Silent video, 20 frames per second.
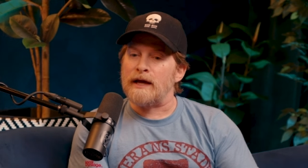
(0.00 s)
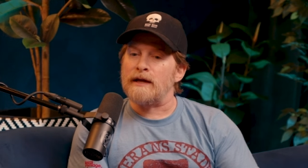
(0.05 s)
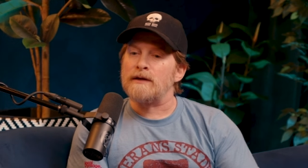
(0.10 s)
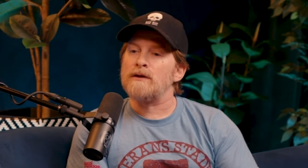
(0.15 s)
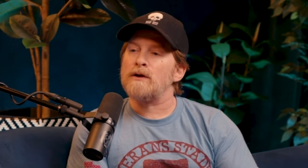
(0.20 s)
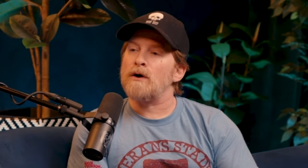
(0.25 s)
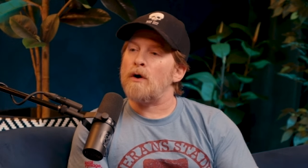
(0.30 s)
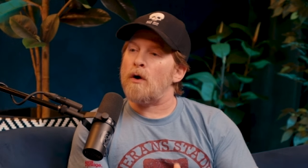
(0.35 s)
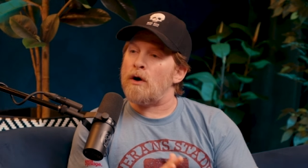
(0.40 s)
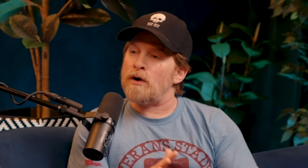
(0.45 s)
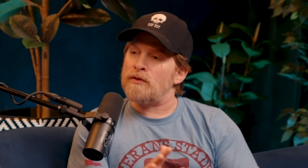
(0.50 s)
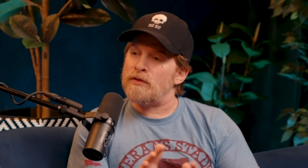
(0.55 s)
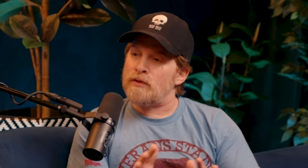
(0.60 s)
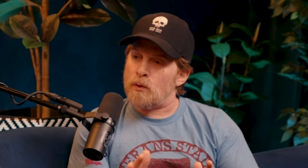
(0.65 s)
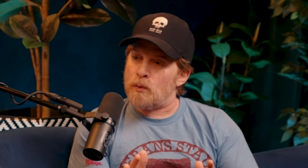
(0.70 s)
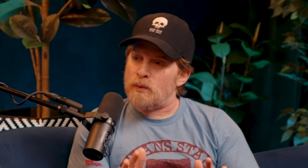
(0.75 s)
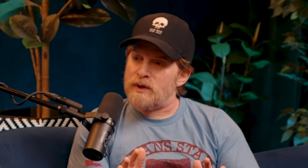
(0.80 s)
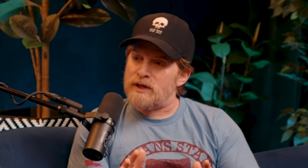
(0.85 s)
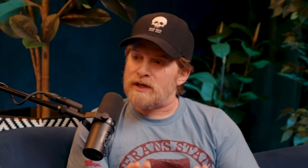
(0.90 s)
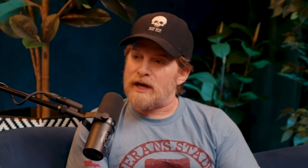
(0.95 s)
then on the
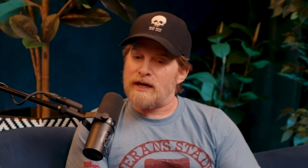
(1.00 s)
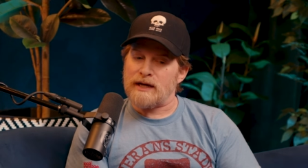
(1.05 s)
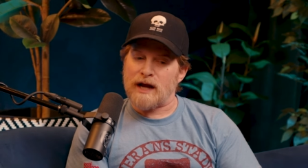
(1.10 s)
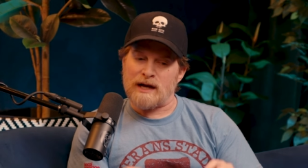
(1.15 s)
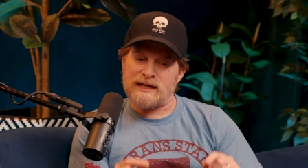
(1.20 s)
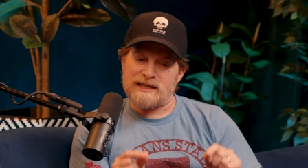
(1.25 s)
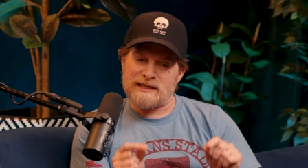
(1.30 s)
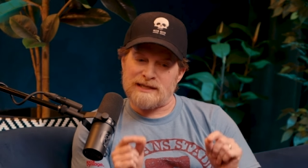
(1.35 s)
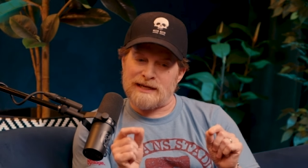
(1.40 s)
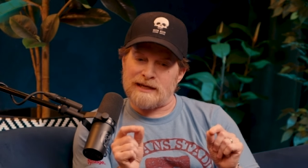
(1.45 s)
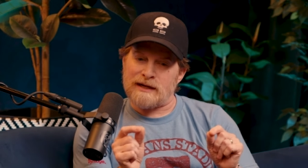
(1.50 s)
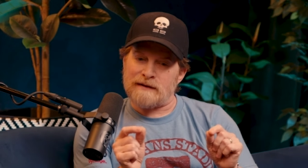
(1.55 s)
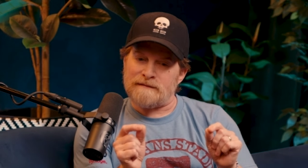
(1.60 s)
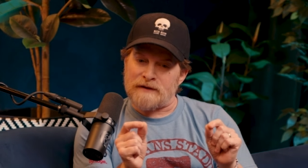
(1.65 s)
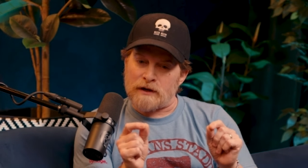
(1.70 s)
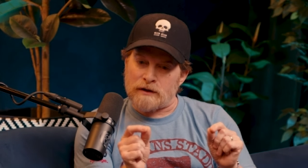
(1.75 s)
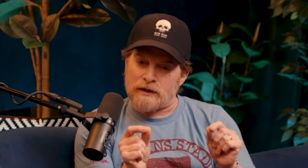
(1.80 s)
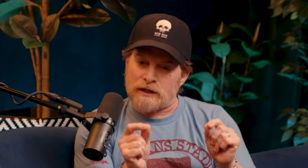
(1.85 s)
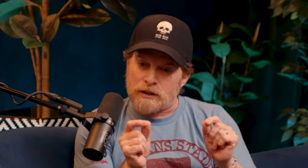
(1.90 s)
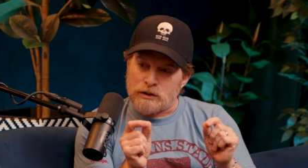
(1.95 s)
weekend, I in a
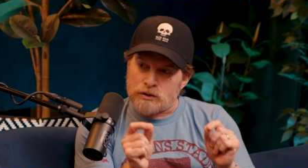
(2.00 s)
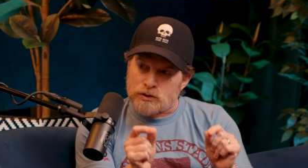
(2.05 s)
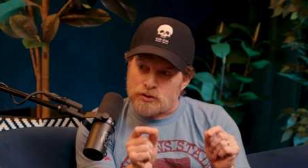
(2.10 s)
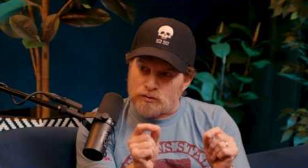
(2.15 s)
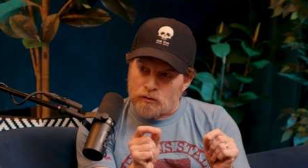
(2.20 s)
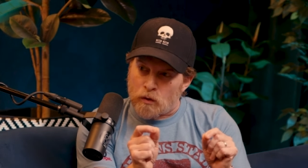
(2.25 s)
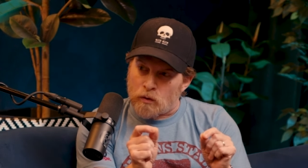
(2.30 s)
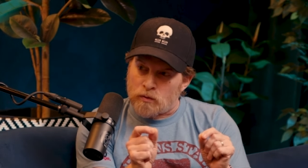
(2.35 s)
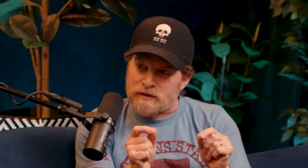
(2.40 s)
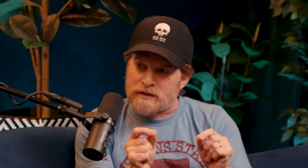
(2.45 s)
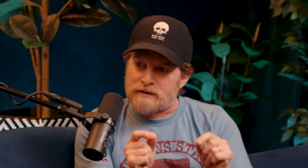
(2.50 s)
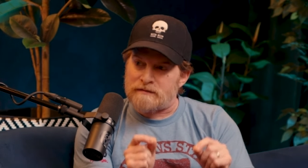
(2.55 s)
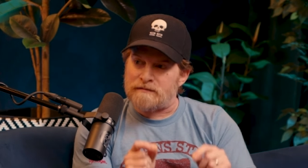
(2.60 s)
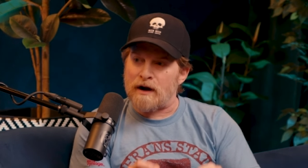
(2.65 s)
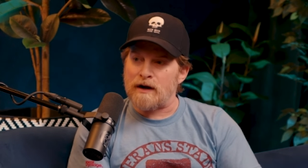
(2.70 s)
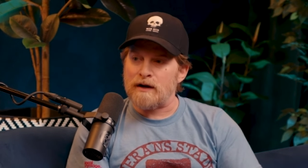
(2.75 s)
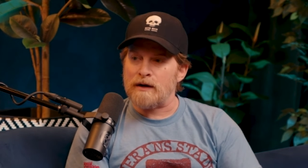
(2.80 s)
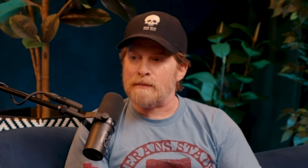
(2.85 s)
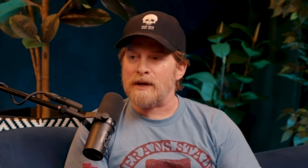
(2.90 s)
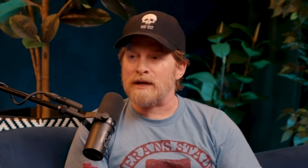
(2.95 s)
very controlled
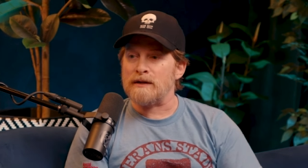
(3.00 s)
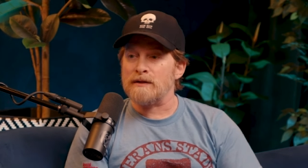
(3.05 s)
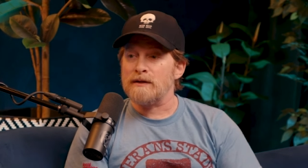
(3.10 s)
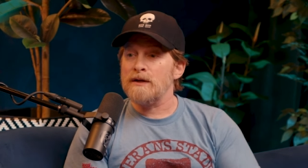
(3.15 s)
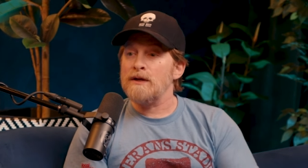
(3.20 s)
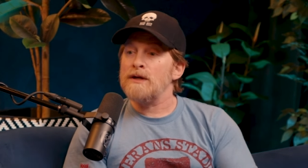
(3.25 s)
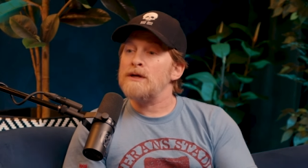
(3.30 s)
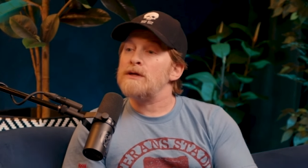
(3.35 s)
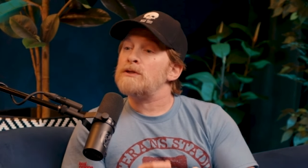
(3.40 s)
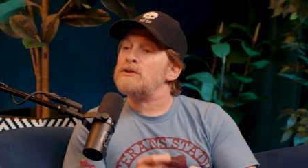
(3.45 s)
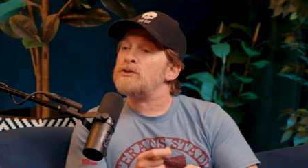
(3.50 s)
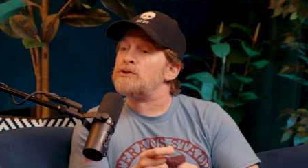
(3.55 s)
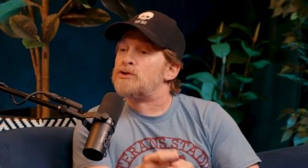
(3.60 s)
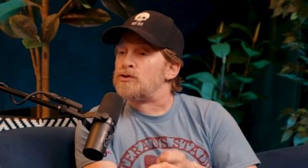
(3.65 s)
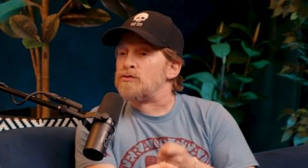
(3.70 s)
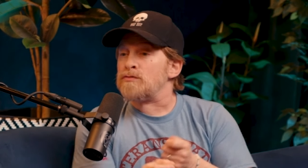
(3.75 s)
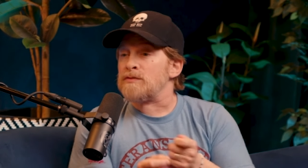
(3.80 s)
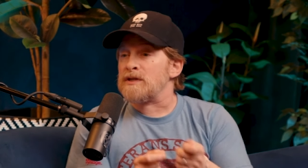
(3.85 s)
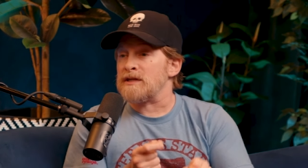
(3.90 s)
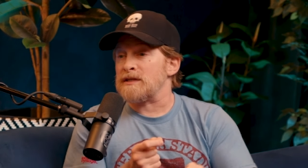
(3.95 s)
environment
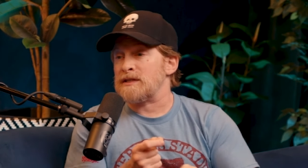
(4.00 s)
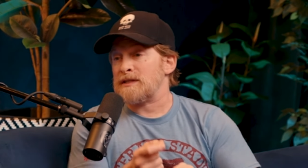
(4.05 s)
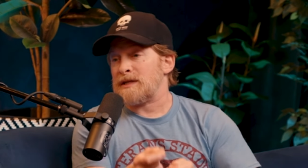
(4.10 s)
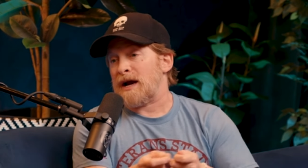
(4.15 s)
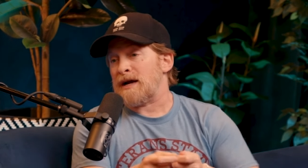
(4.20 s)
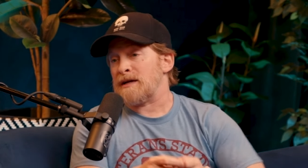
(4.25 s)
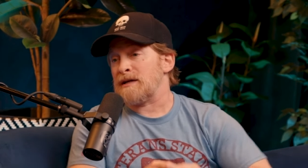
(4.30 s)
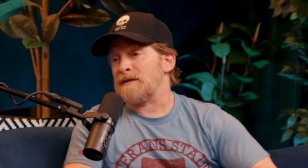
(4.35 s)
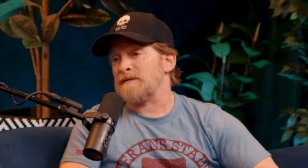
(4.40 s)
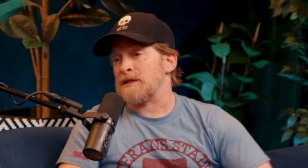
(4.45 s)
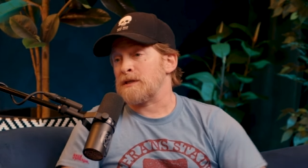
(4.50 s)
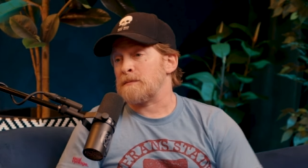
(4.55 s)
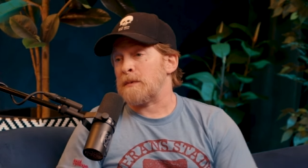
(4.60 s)
do this kind of